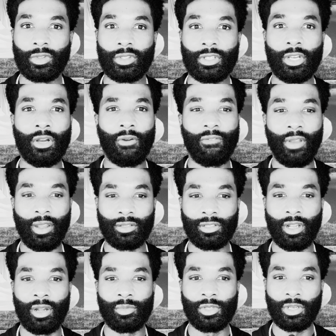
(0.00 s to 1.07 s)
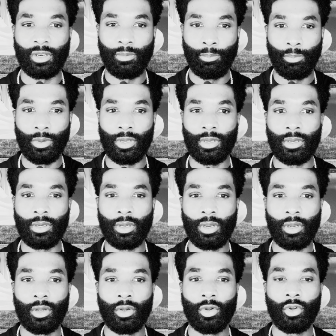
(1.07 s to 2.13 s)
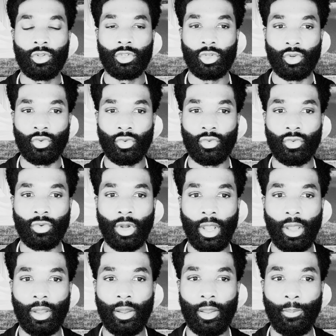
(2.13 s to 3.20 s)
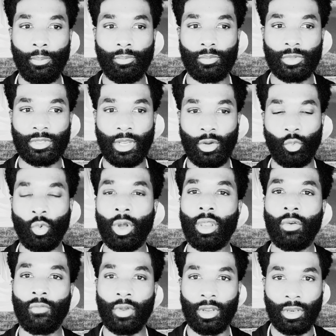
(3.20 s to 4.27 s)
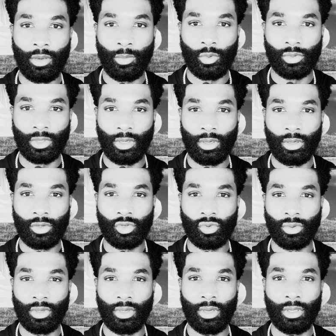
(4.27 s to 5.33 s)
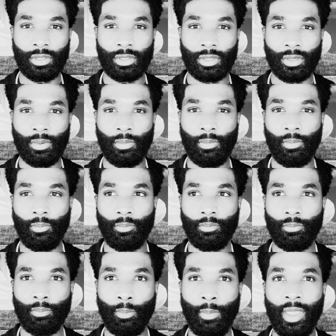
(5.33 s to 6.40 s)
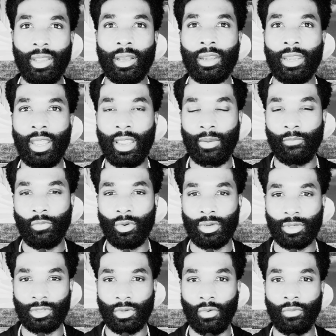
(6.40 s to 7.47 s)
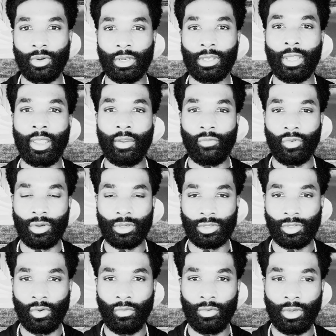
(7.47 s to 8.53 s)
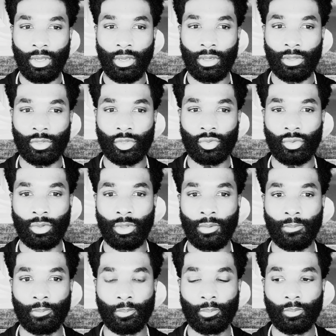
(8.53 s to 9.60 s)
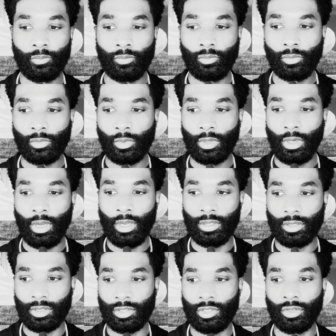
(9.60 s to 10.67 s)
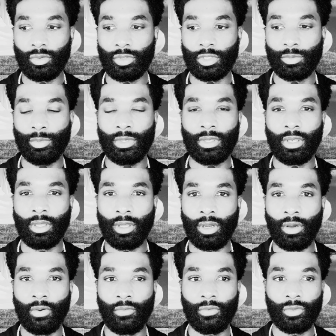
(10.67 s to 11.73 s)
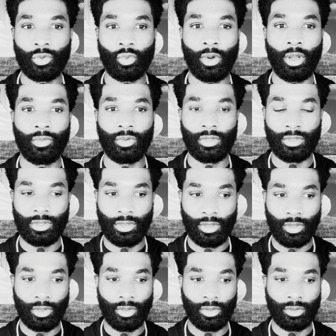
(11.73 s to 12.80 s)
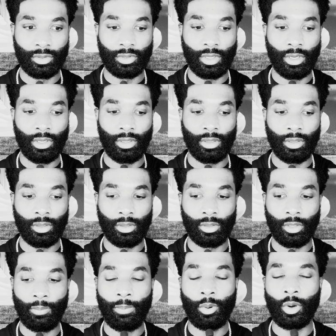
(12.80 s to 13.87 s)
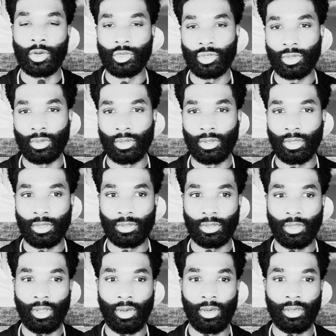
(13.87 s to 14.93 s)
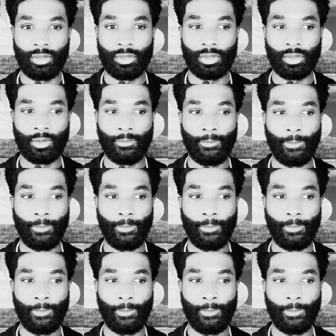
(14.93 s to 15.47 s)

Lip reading: tough at times it can be to stay relevant in the music industry and to make a name for yourself and a lane for yourself in the industry and to still just be loved throughout these years and the pressure and things of that nature.